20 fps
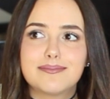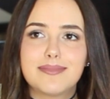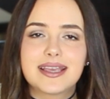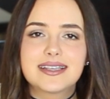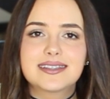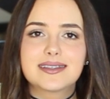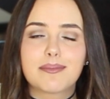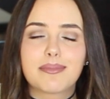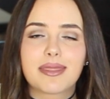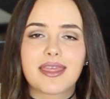
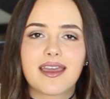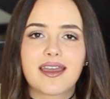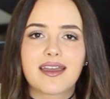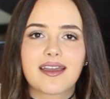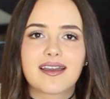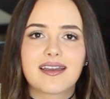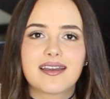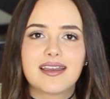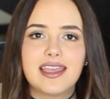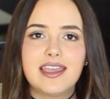makes
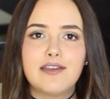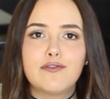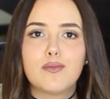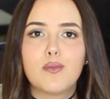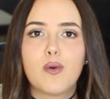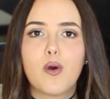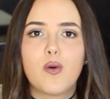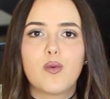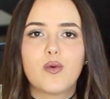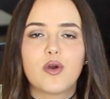something even
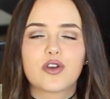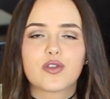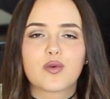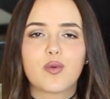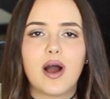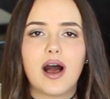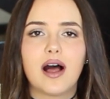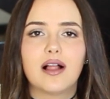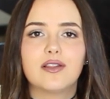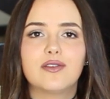more
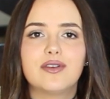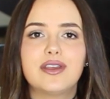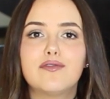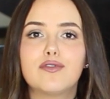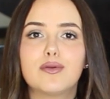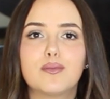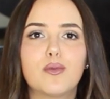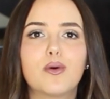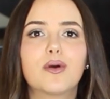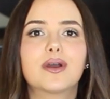worthwhile or
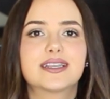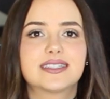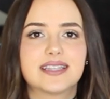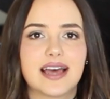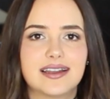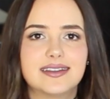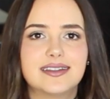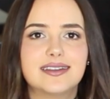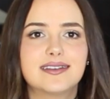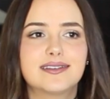even more
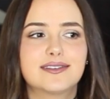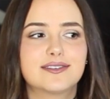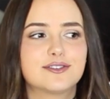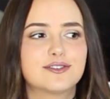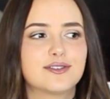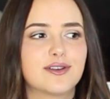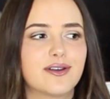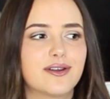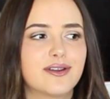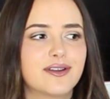exciting.
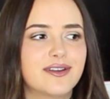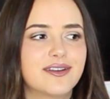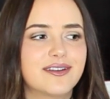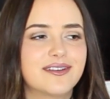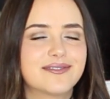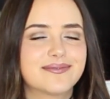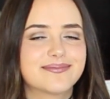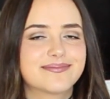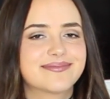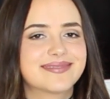So
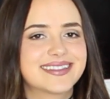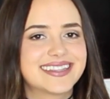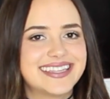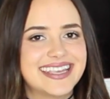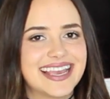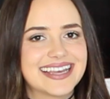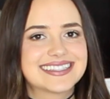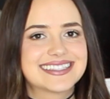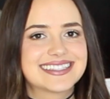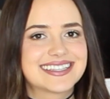
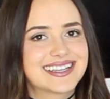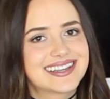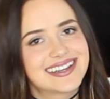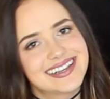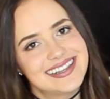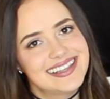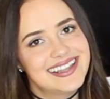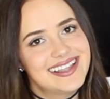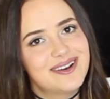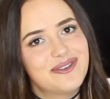yeah,
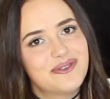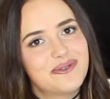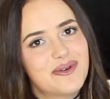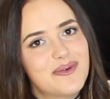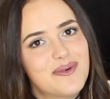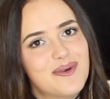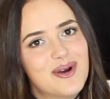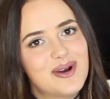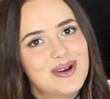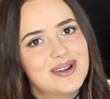little
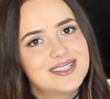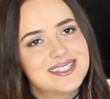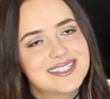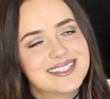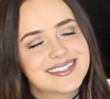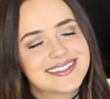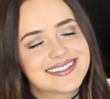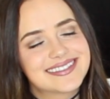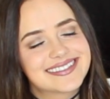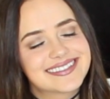
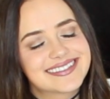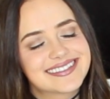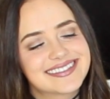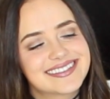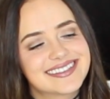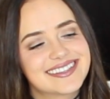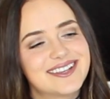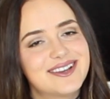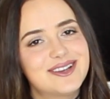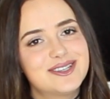rewards,
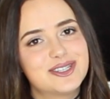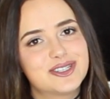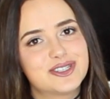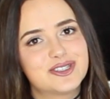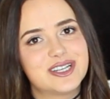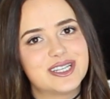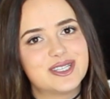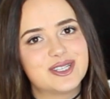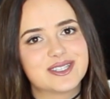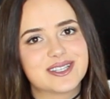good to
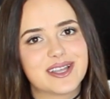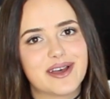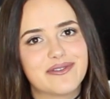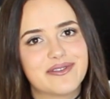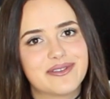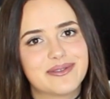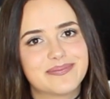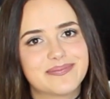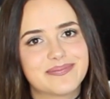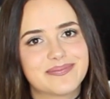treat
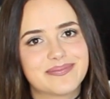yourself.